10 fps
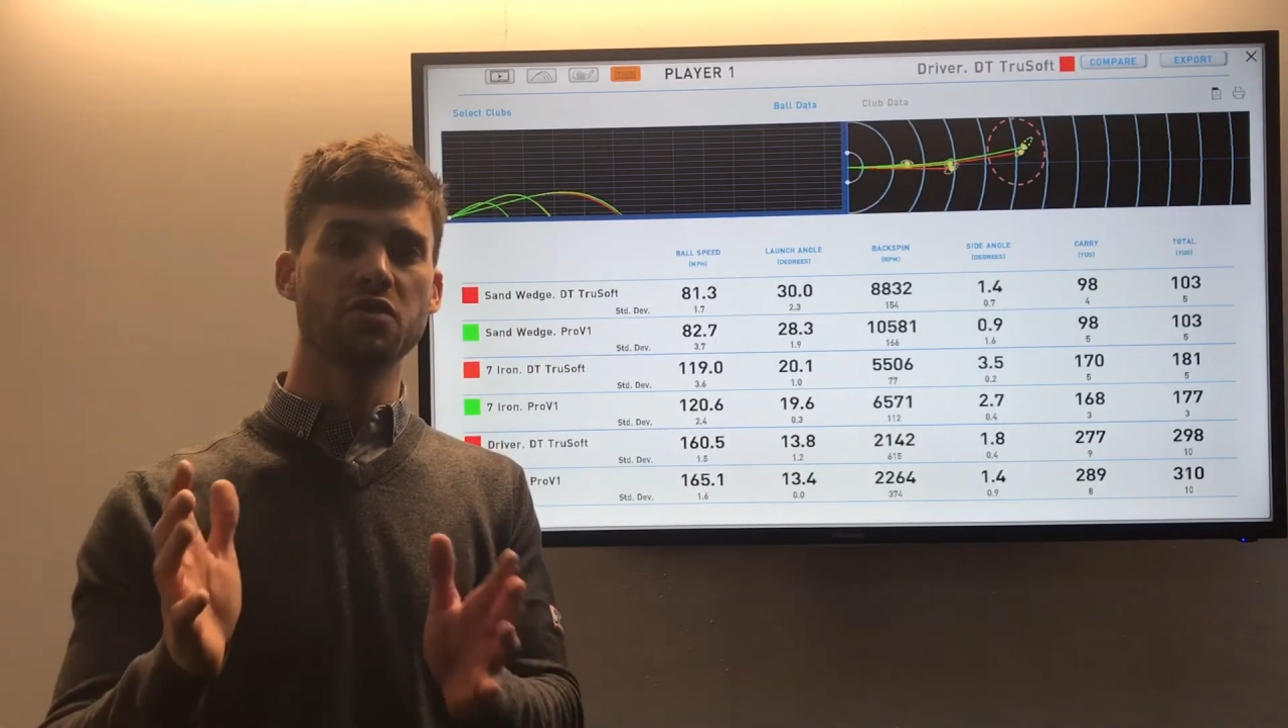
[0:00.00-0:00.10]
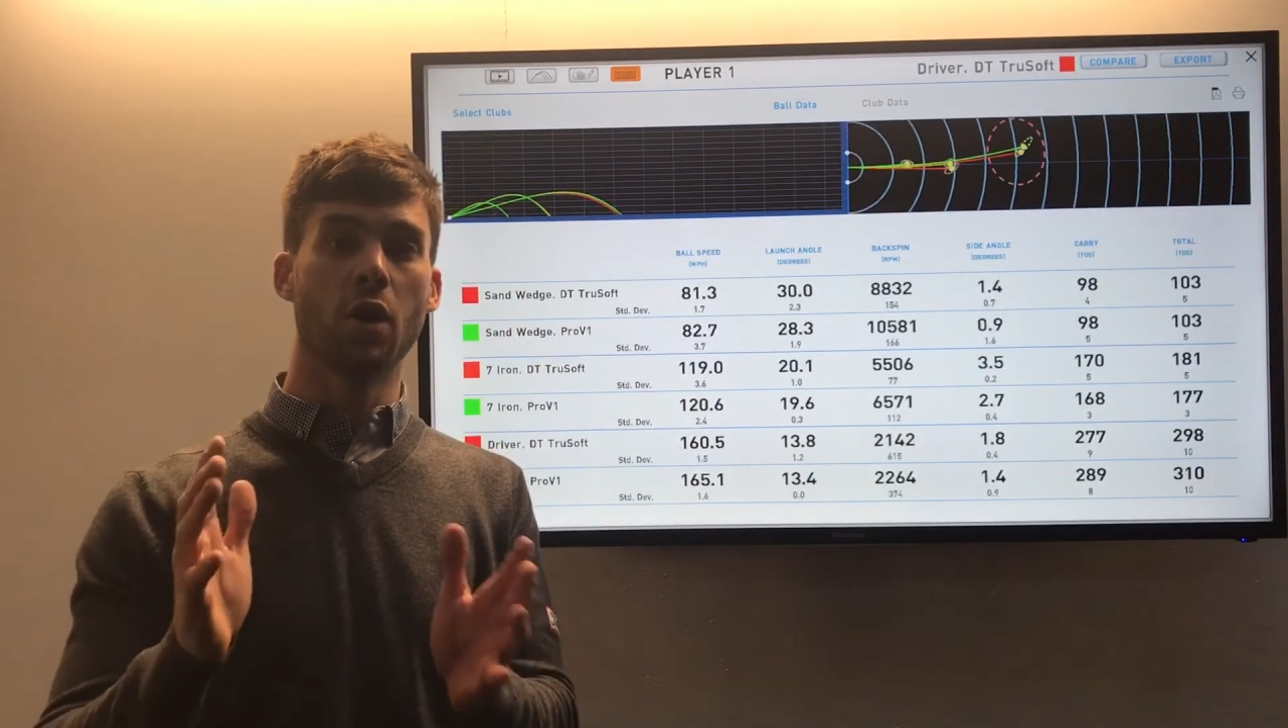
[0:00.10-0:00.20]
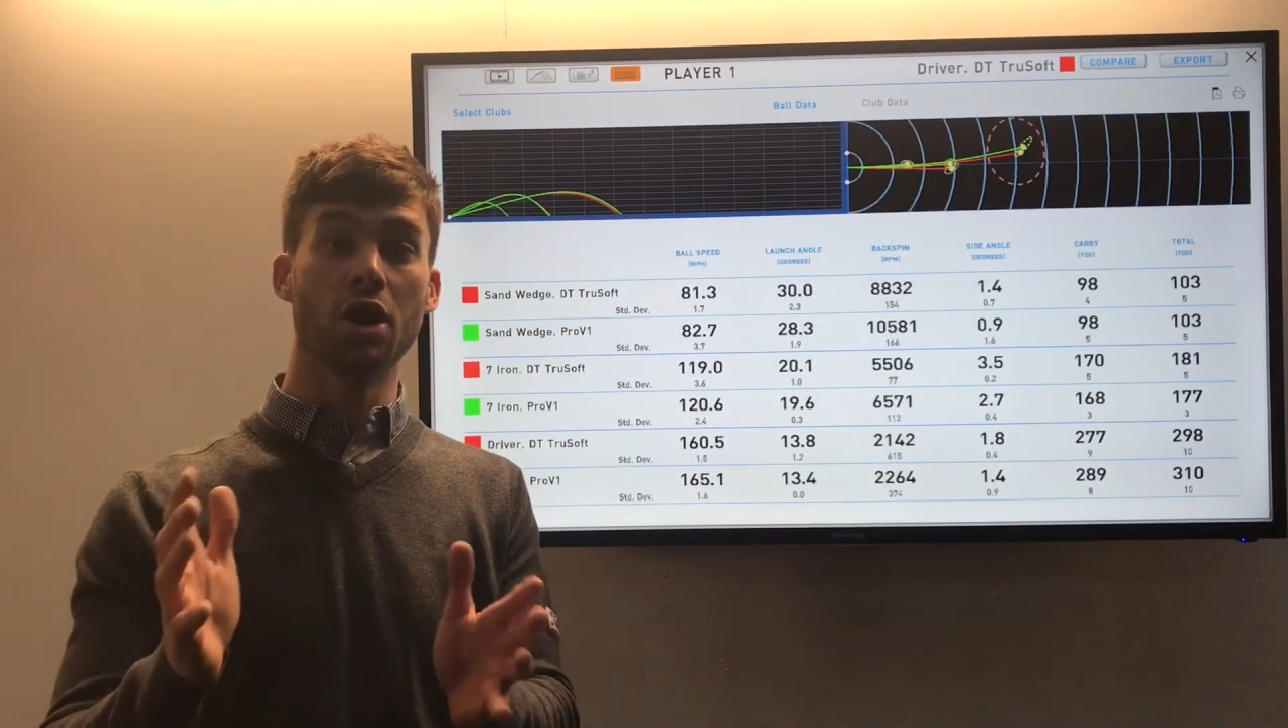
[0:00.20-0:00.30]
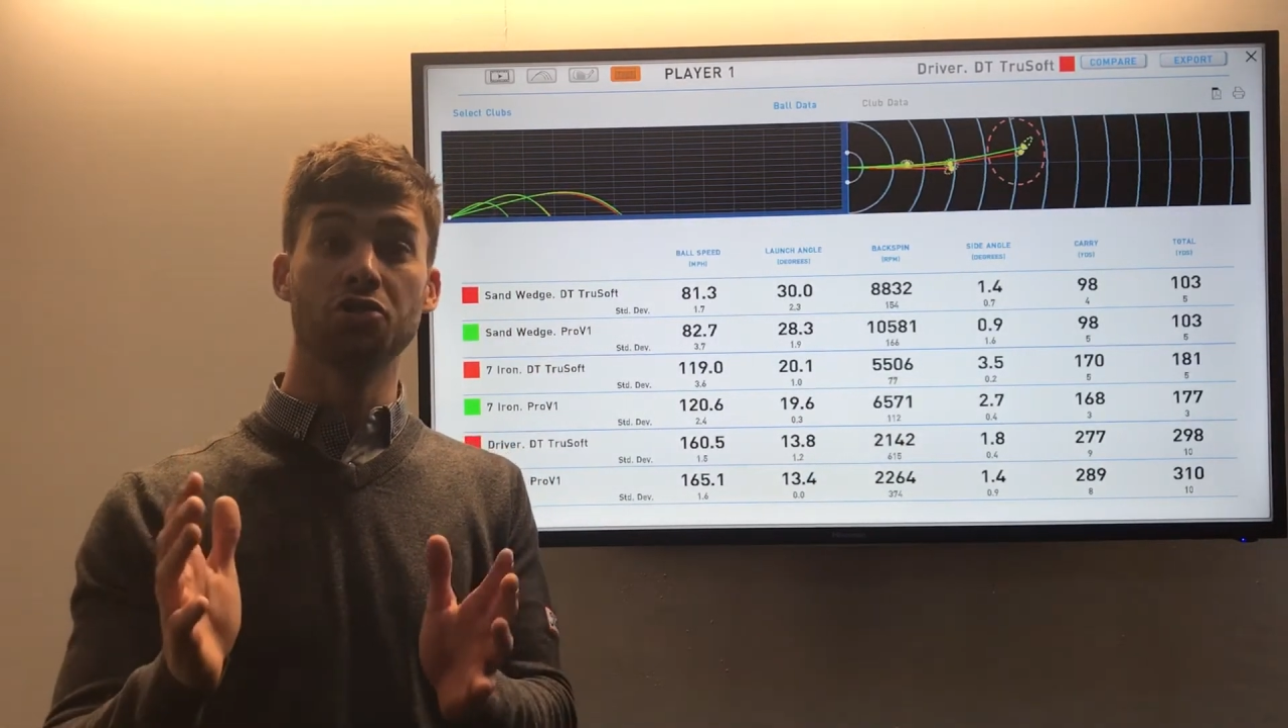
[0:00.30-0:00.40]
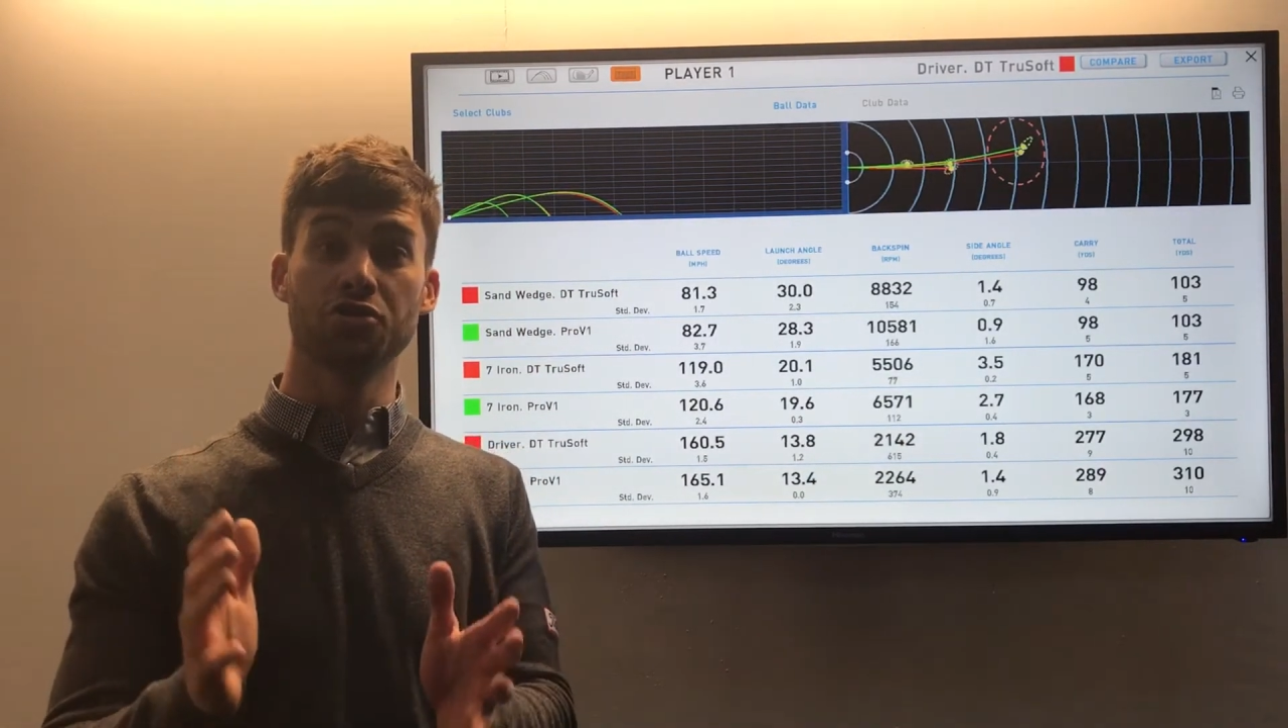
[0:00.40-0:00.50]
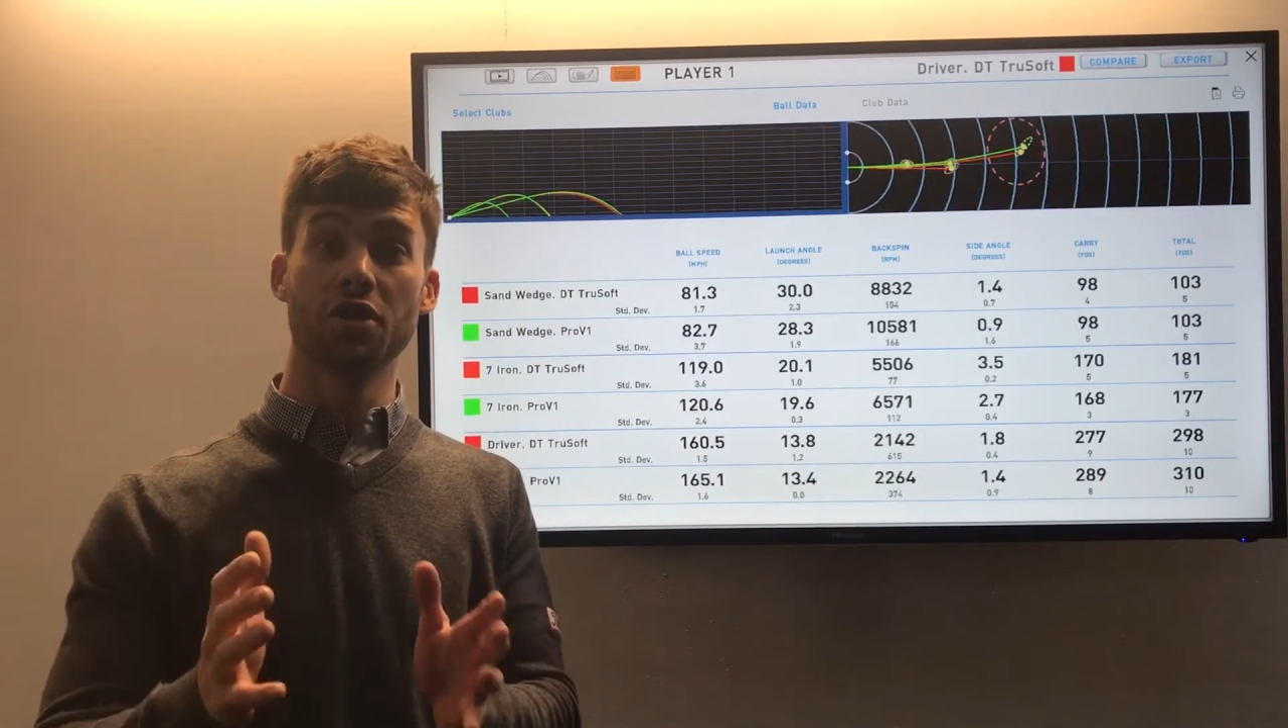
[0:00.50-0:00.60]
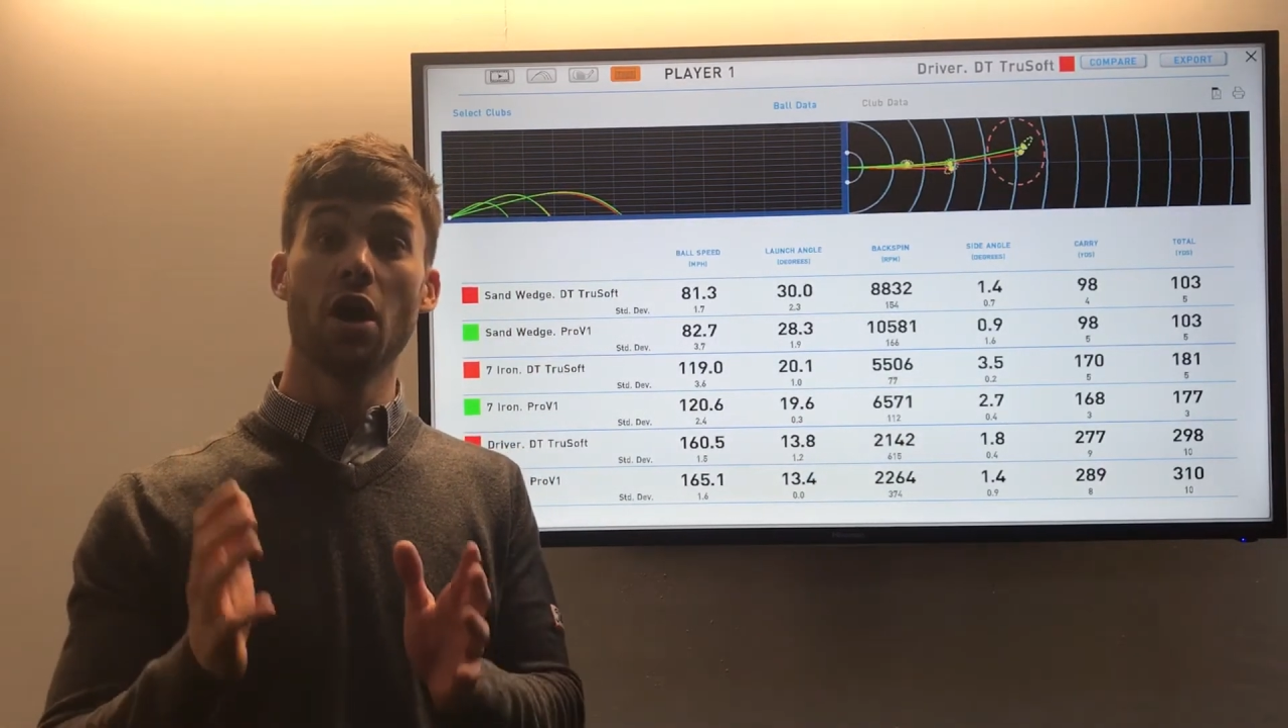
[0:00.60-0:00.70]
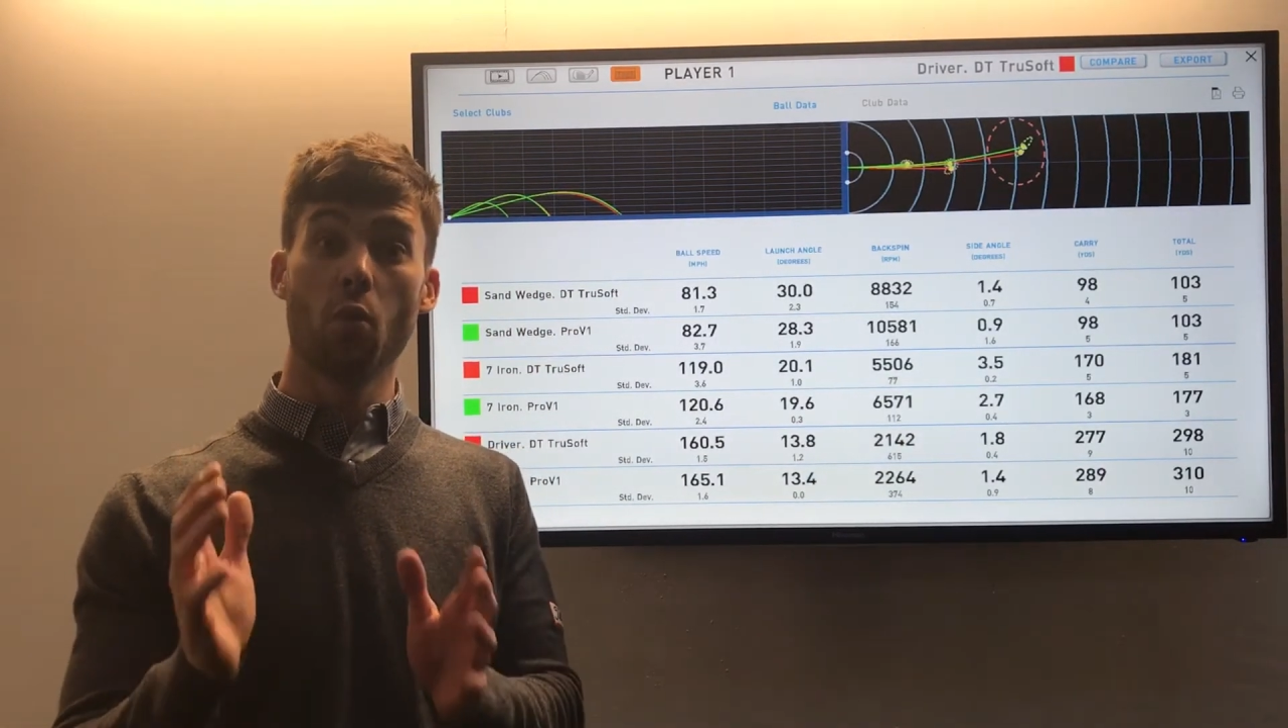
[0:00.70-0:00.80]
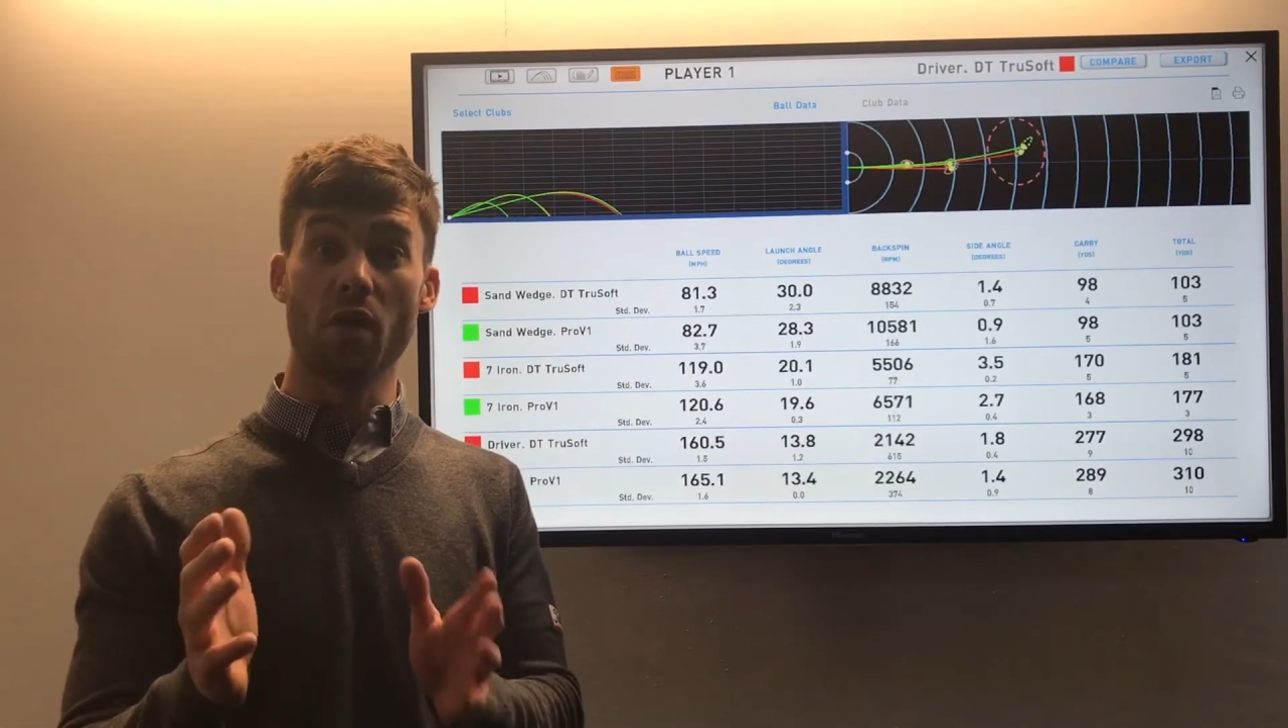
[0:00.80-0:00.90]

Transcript: to 100